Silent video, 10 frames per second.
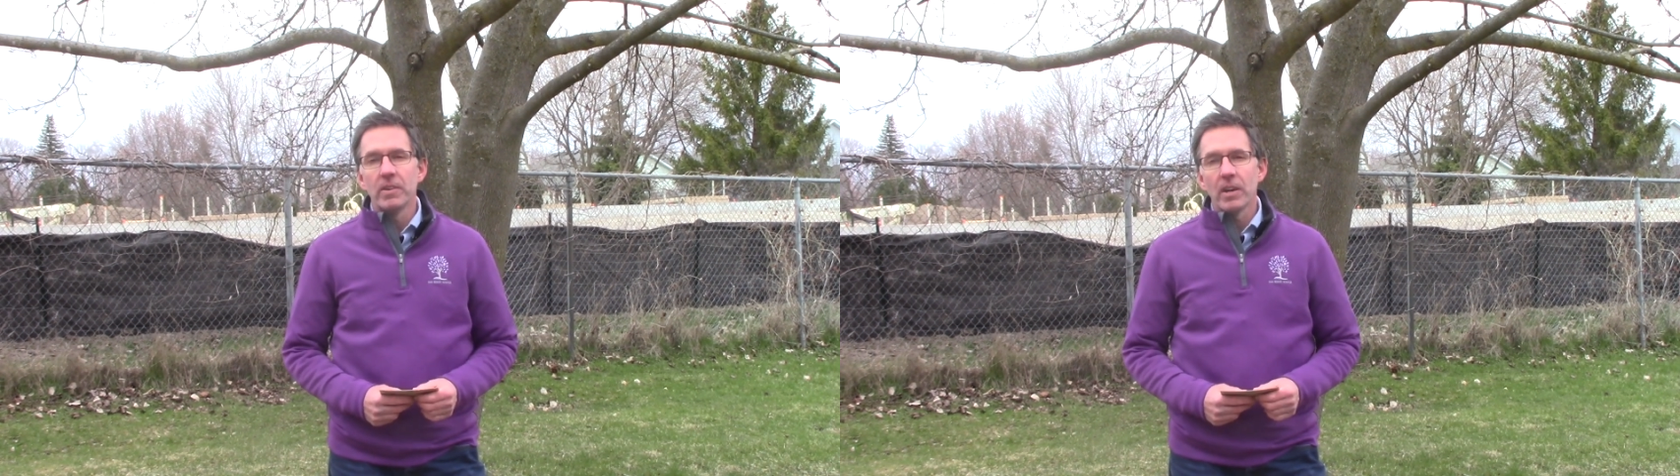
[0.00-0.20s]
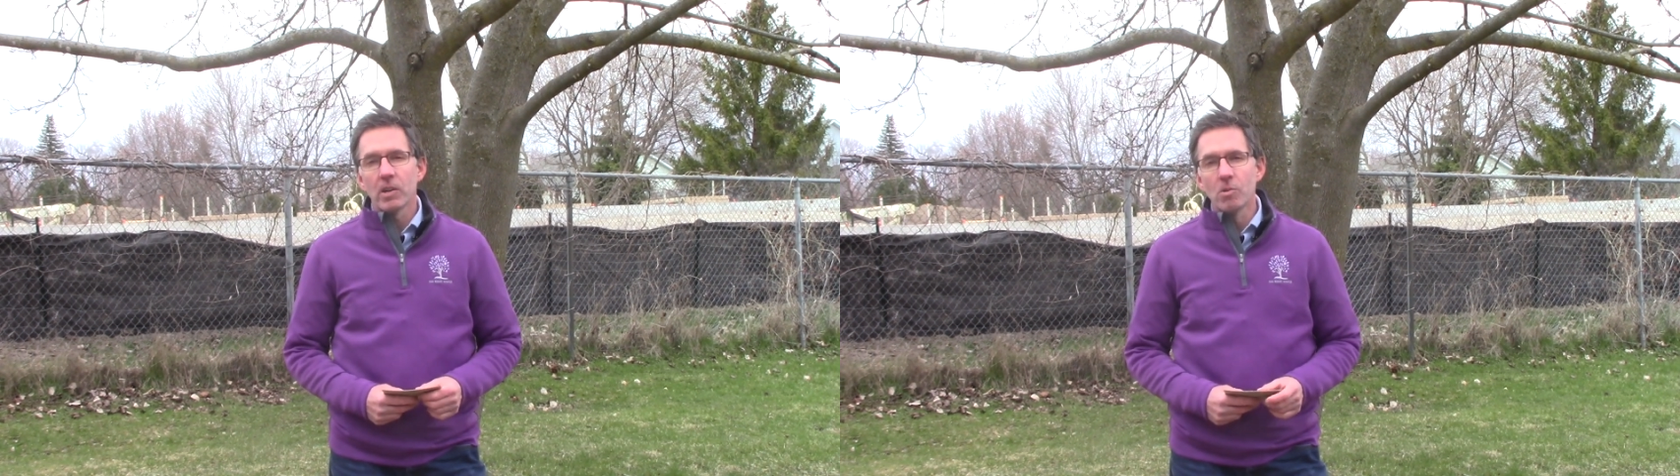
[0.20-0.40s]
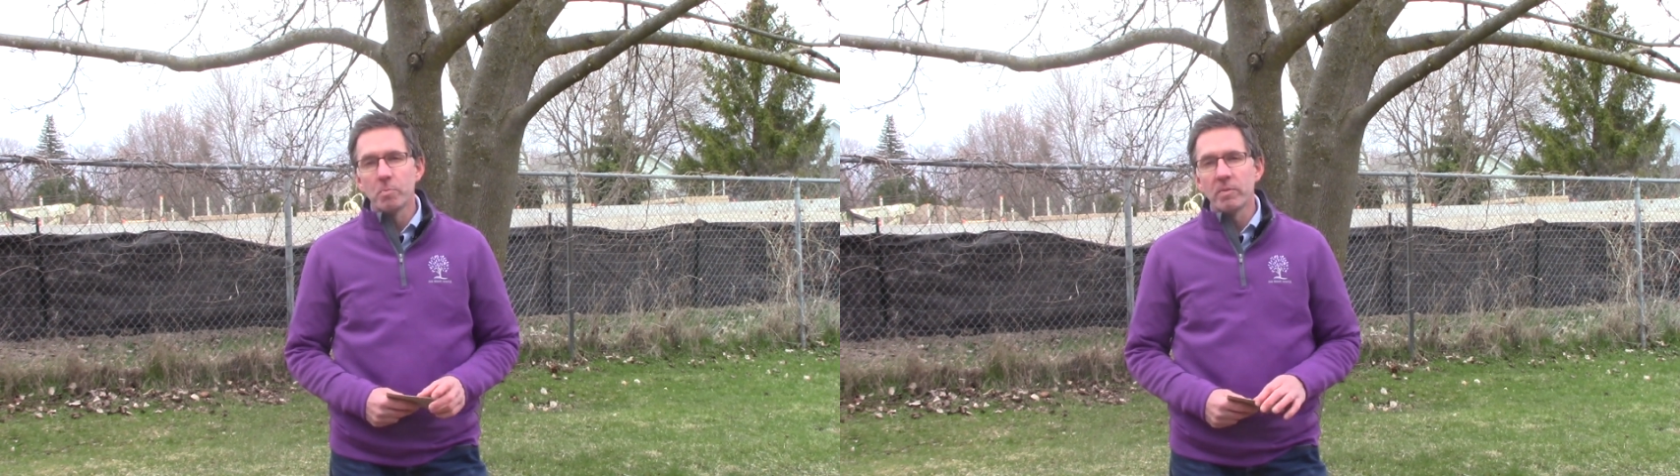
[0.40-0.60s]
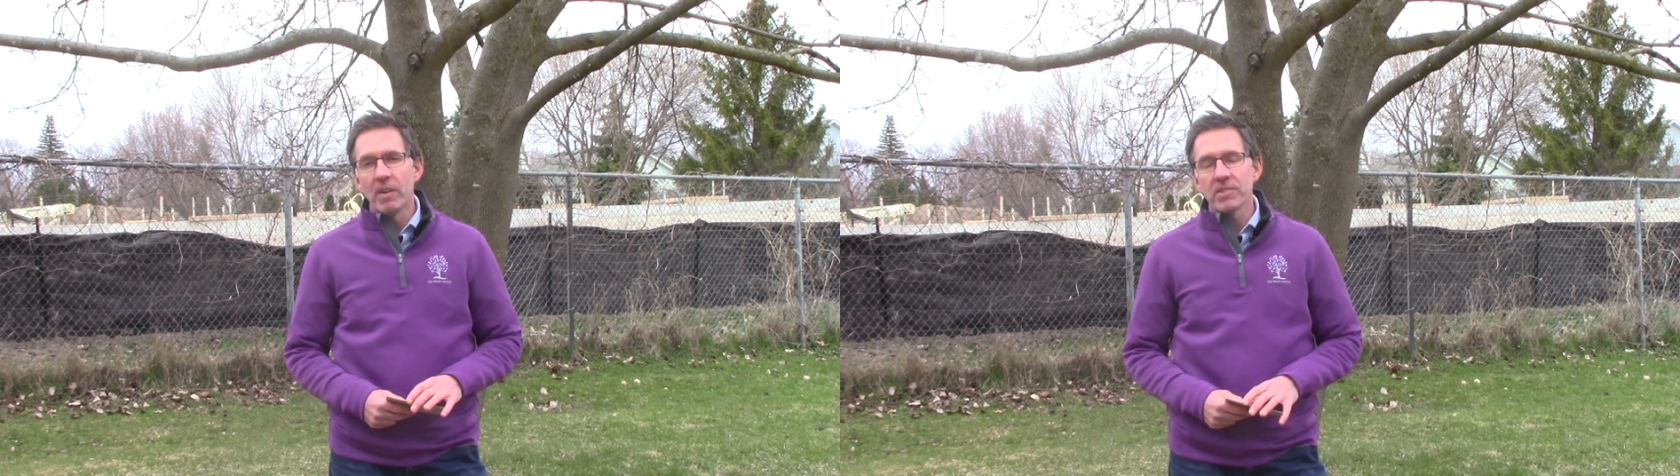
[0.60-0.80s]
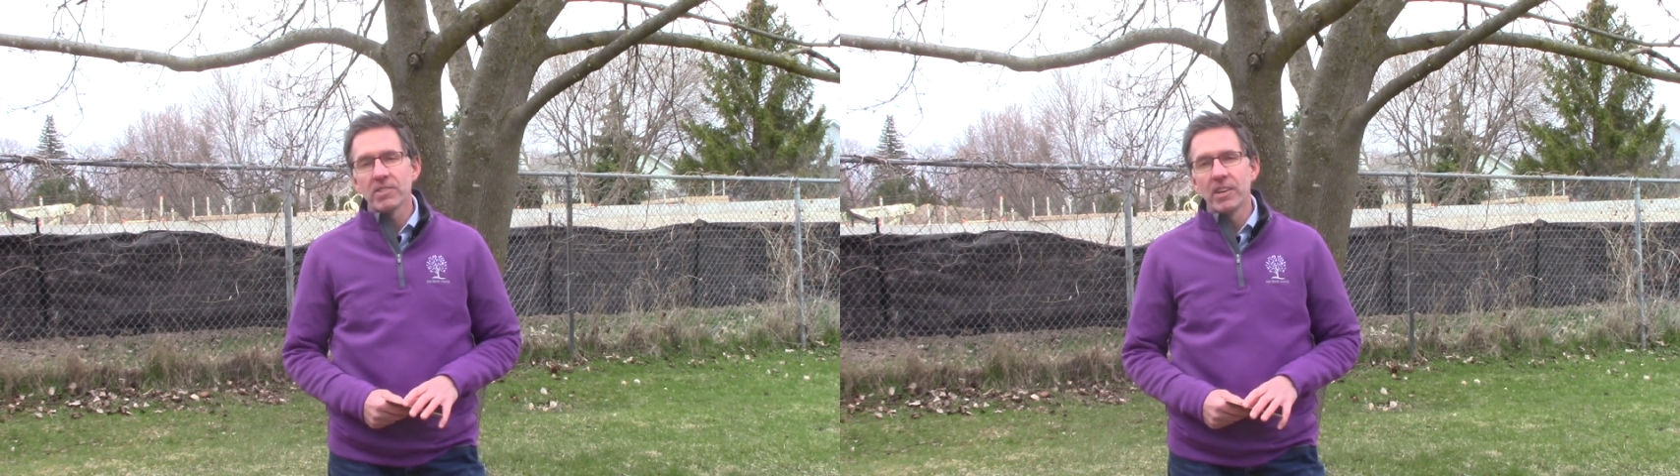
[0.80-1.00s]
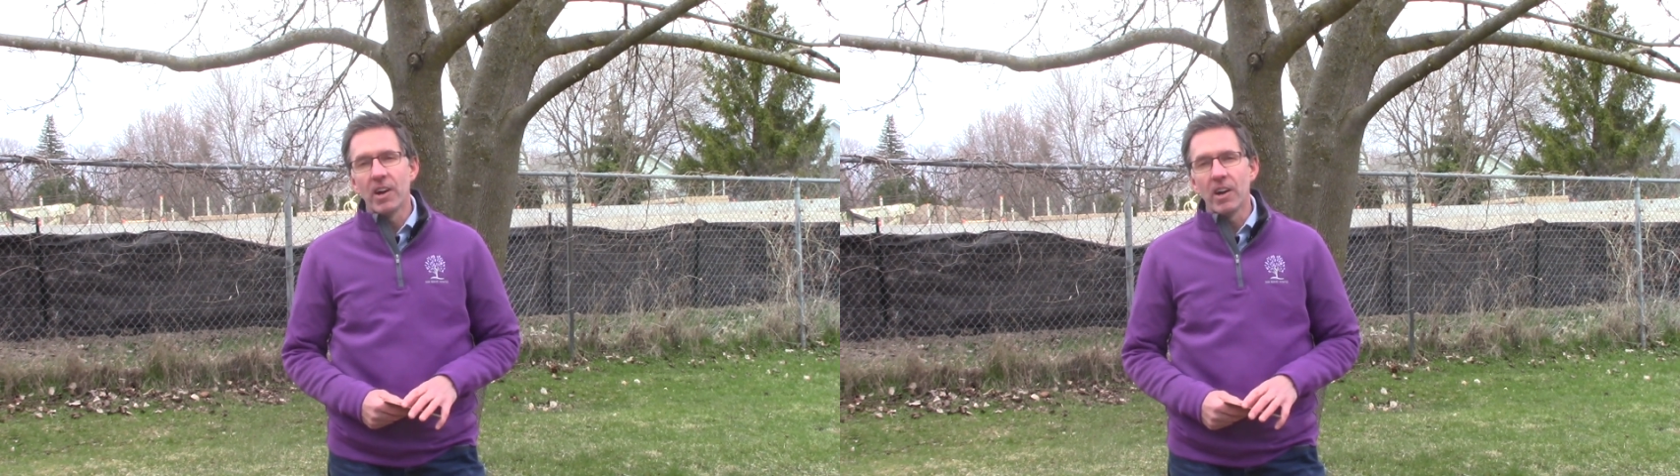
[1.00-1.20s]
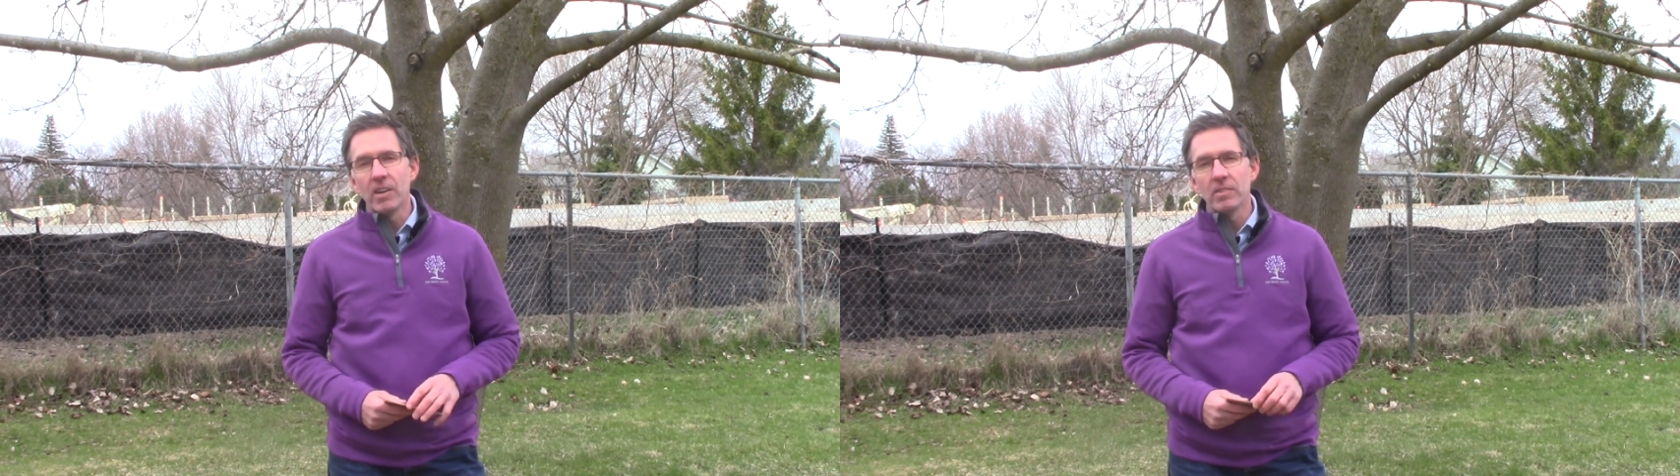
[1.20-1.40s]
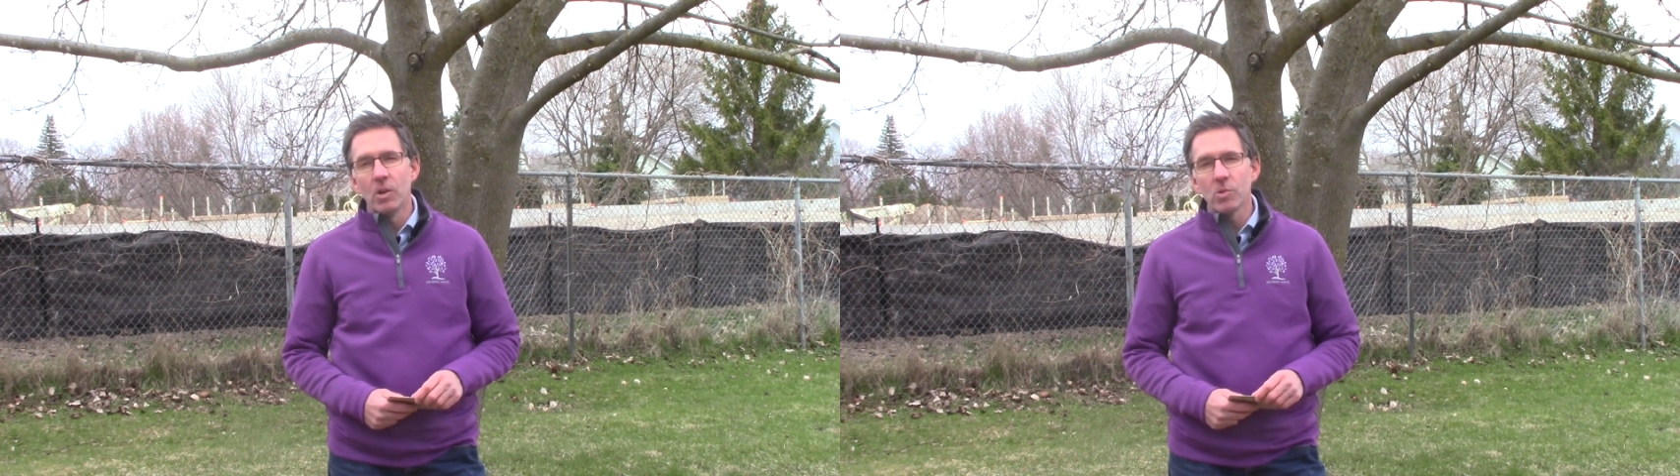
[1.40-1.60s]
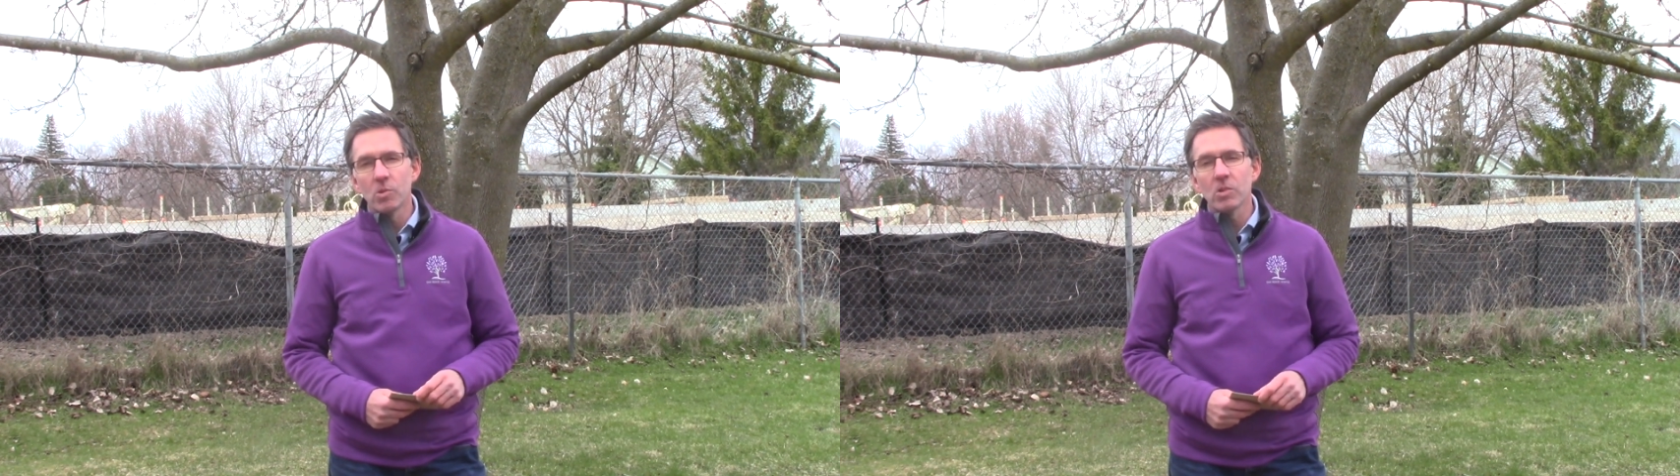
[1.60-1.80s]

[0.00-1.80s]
A group of us at our local